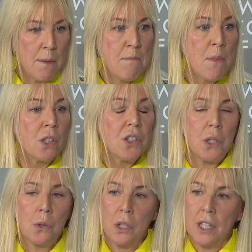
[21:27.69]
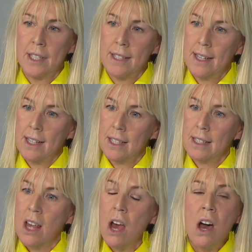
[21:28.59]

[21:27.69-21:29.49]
multi-organizations.